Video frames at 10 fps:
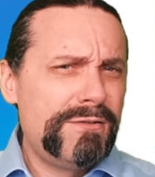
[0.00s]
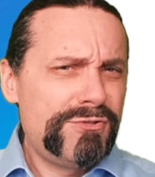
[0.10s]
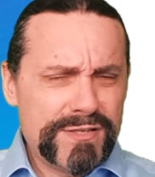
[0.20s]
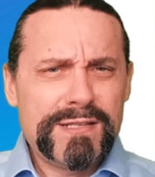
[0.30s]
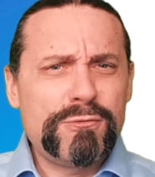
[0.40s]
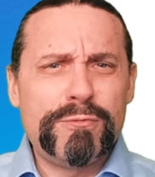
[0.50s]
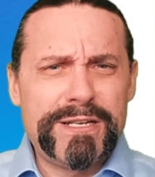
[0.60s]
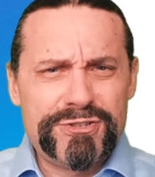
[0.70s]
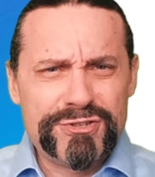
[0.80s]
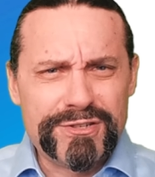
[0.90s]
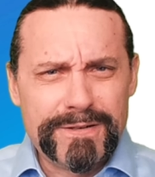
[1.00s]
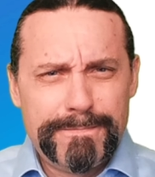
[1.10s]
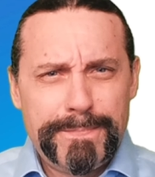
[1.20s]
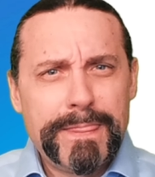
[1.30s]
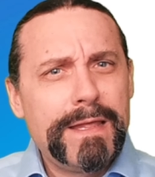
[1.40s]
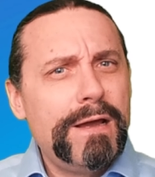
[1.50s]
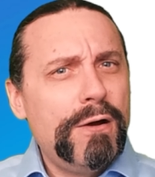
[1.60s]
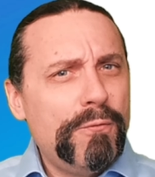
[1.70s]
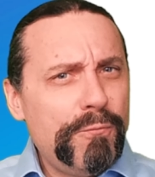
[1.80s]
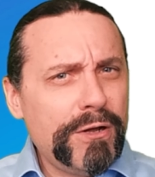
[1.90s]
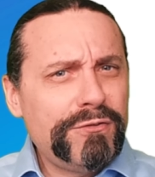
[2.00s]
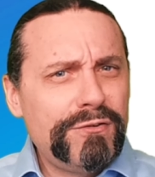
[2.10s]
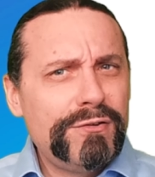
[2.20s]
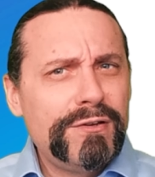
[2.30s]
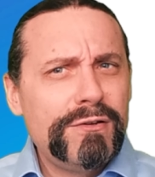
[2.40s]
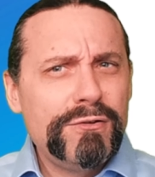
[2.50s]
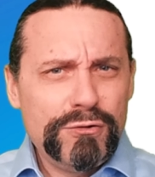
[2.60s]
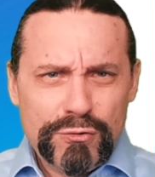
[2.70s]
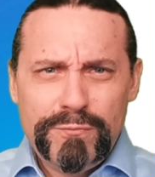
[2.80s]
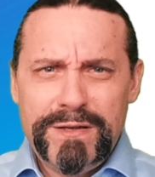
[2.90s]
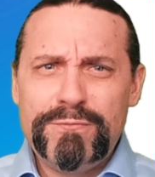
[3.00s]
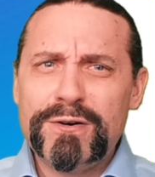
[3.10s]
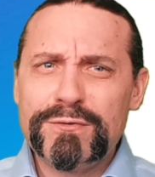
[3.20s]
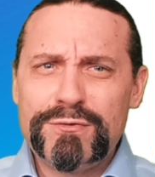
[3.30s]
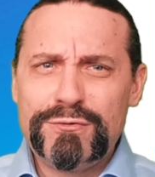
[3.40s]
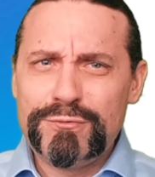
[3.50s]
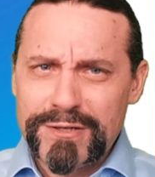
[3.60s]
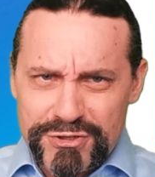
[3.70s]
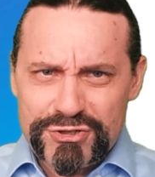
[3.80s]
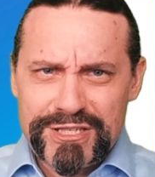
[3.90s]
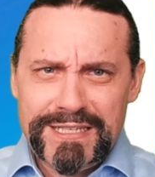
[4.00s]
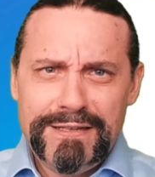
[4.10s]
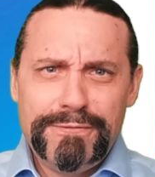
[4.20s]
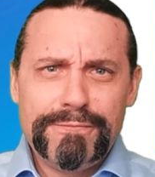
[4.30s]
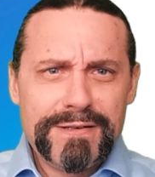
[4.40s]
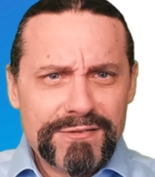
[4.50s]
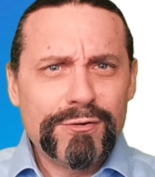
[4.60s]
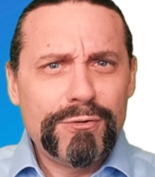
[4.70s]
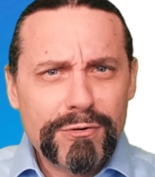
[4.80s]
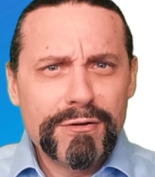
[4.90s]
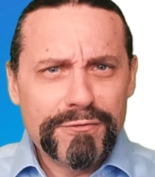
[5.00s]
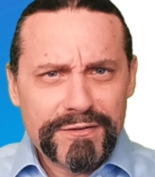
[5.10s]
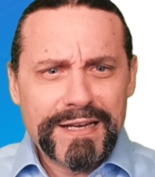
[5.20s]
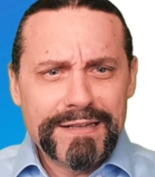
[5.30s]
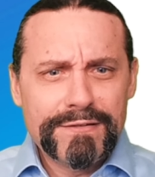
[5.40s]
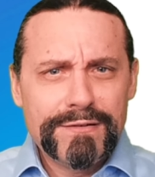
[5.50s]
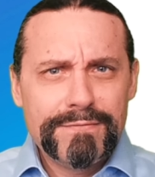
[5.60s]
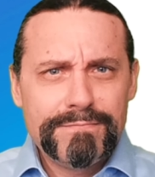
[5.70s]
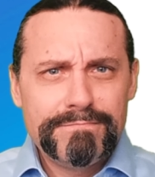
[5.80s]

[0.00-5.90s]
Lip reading: Just a question. What do we want to achieve with all of that?